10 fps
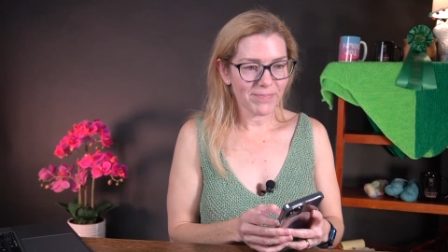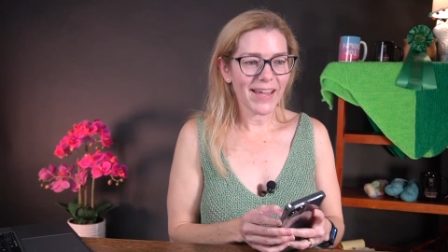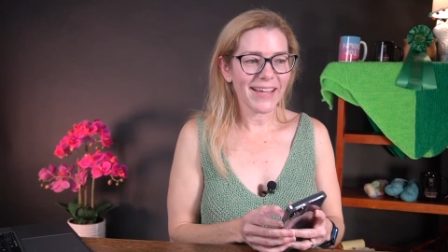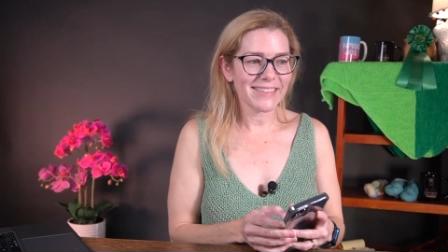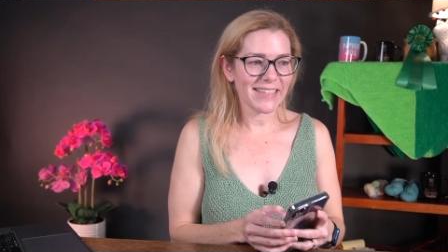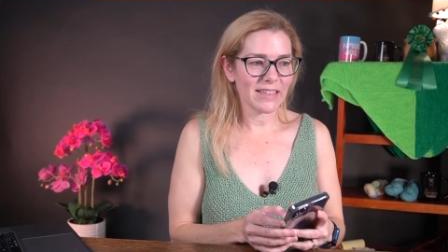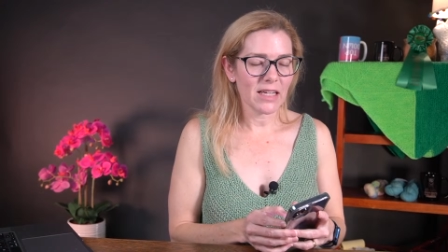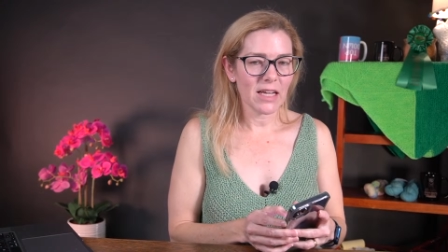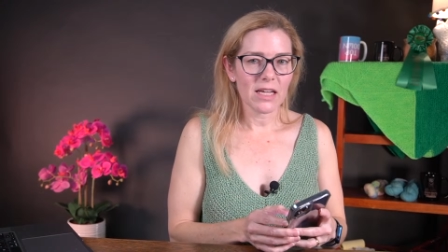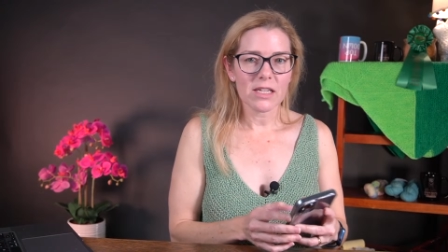I did.
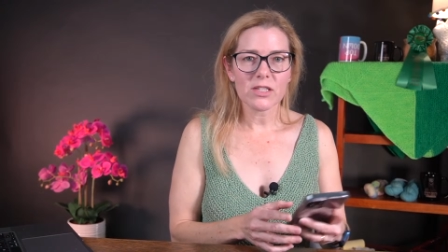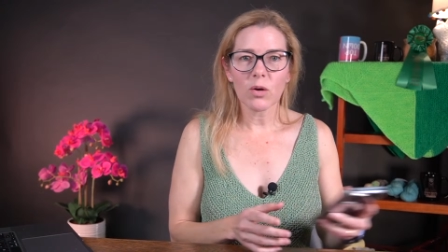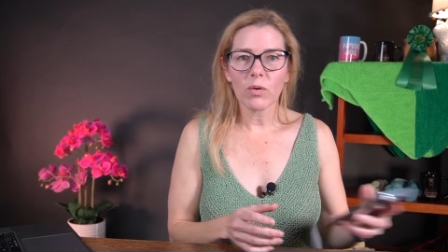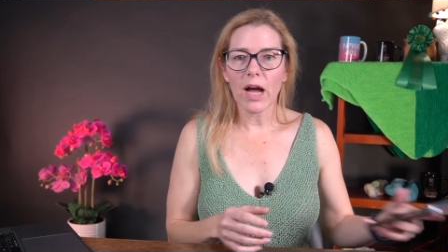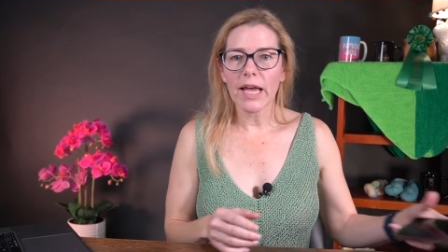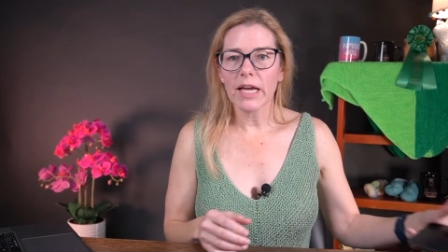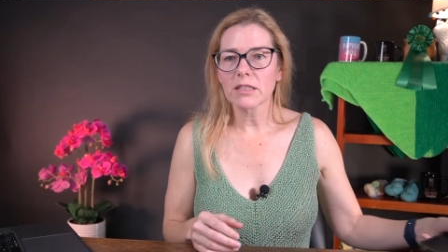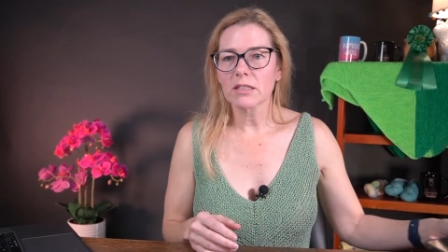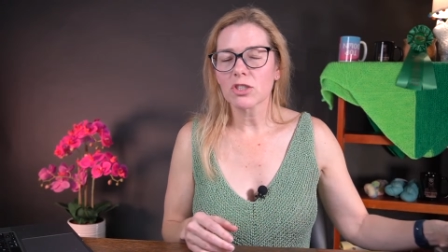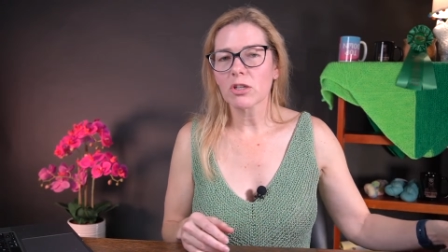So I
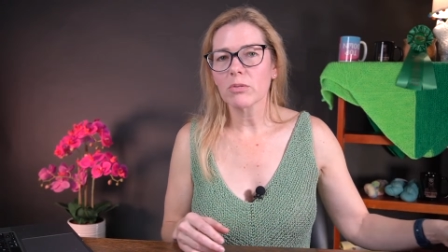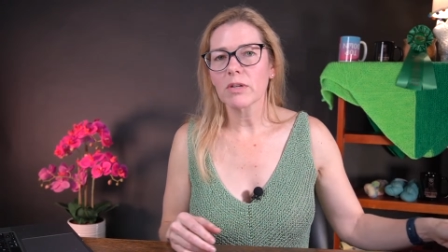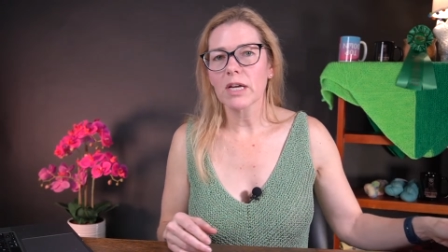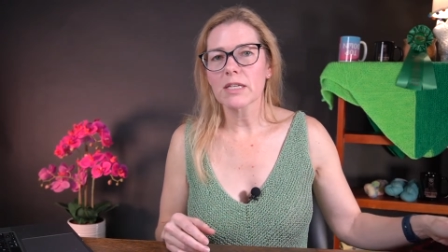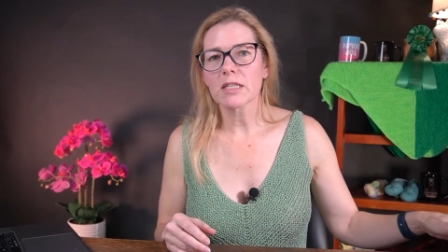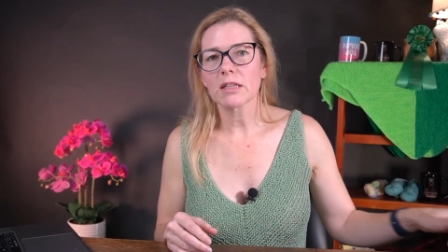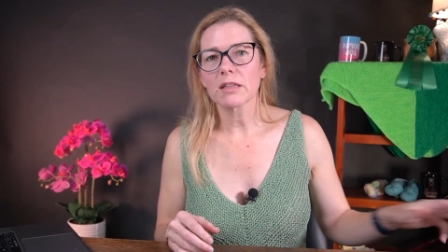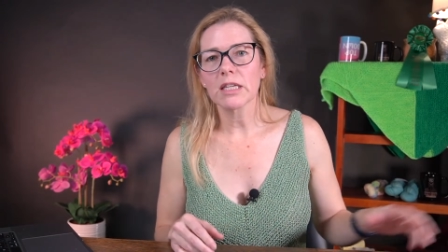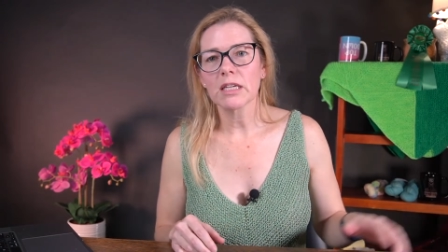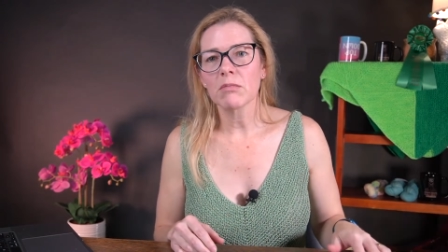had shown you guys the
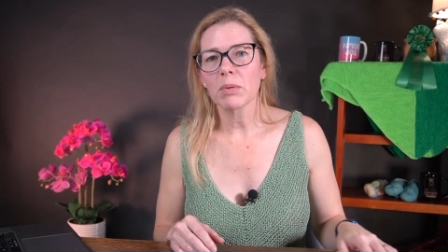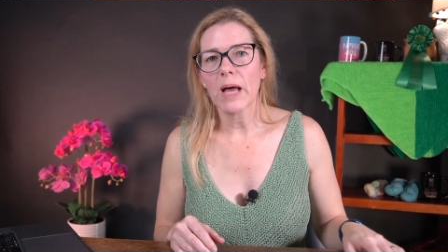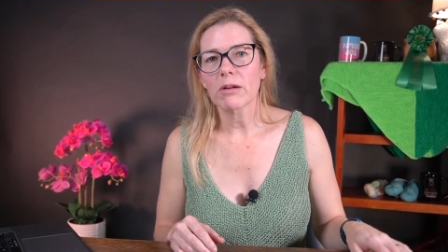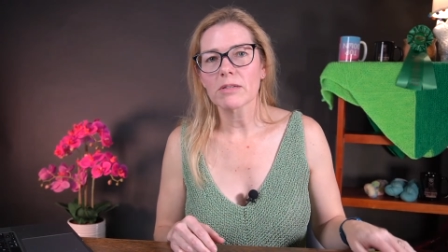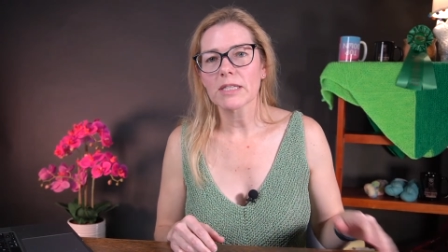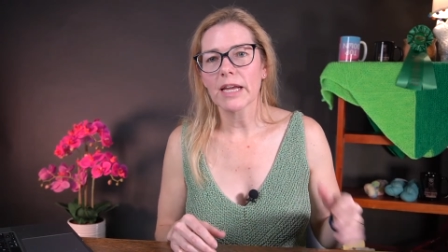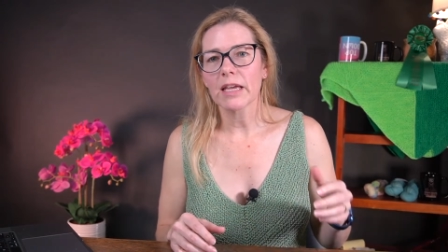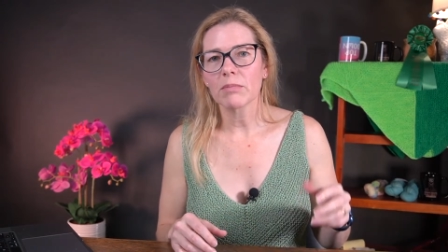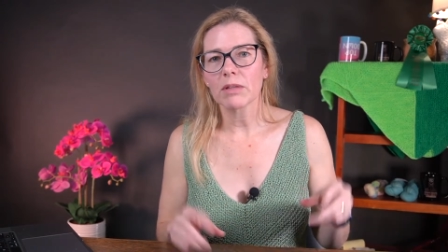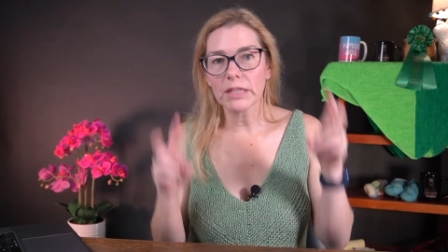linen blouse that I
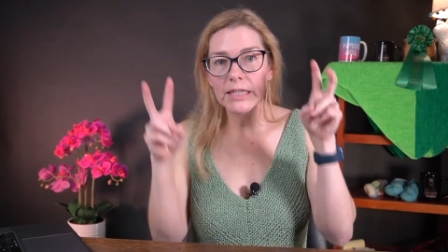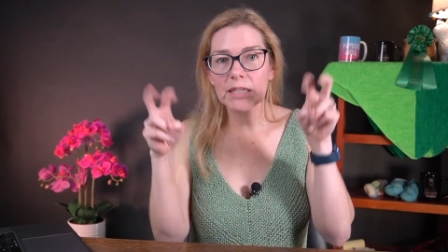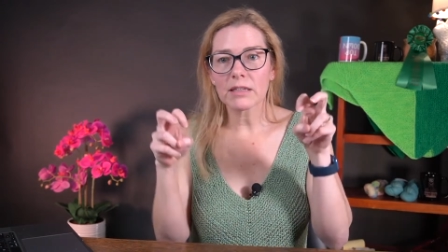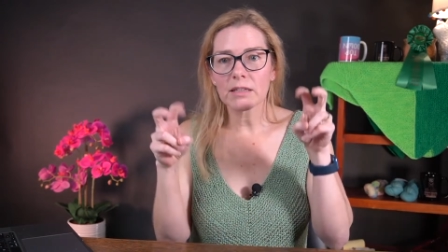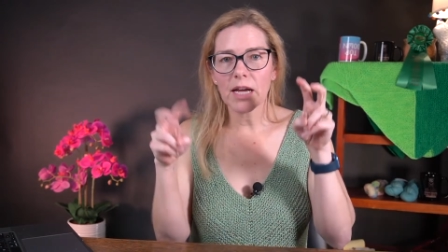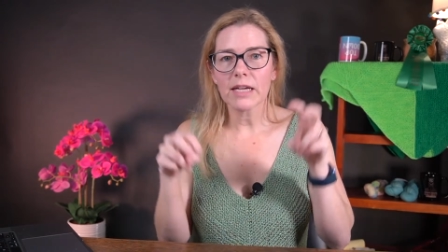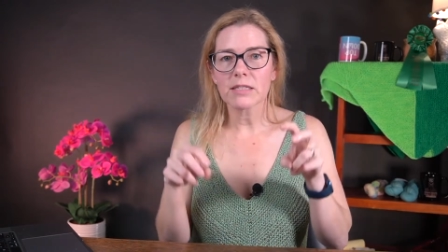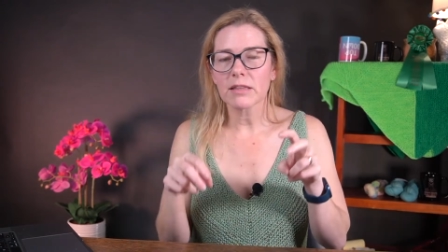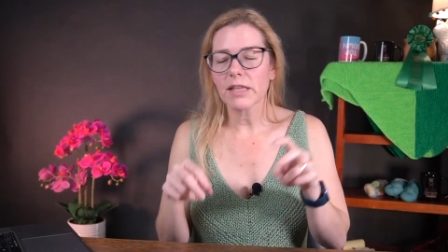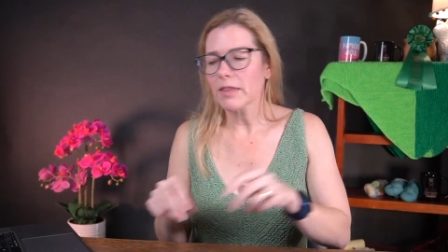had, linen as
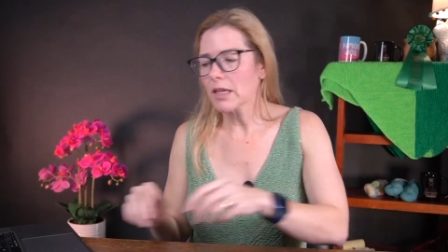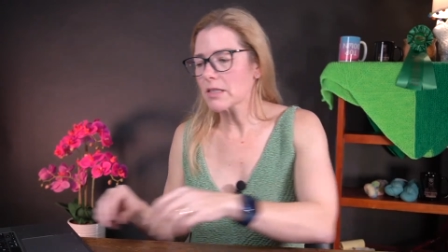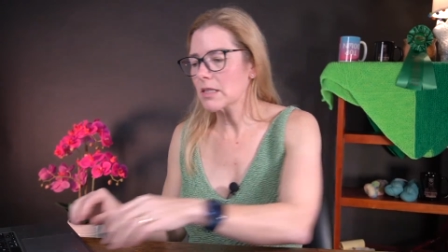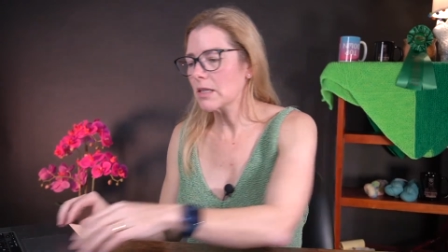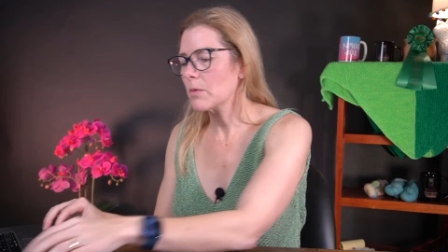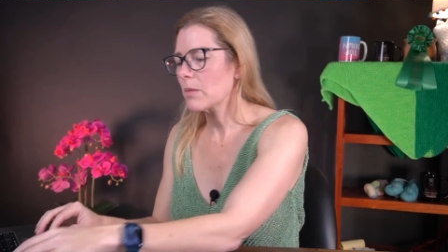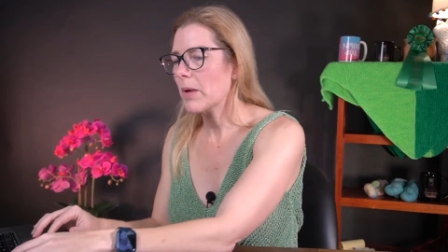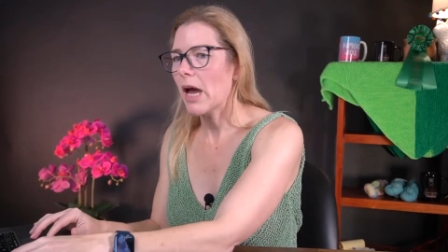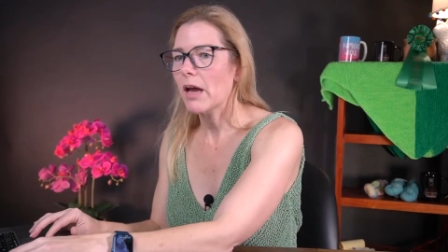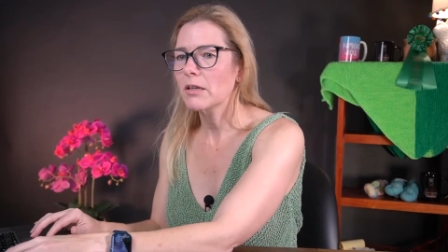in like that's the name of the
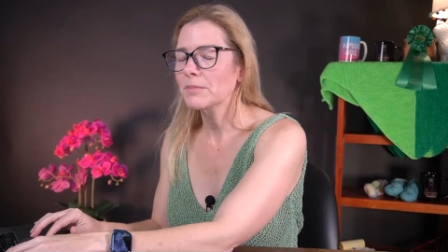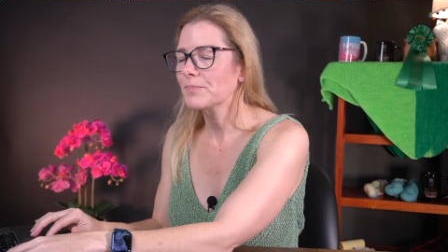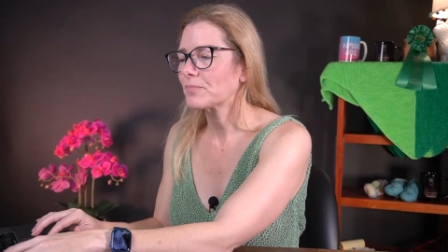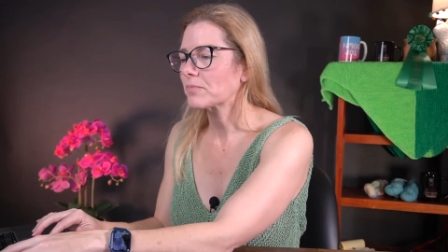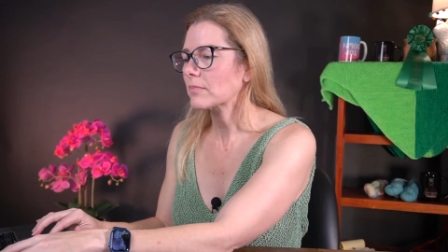pattern.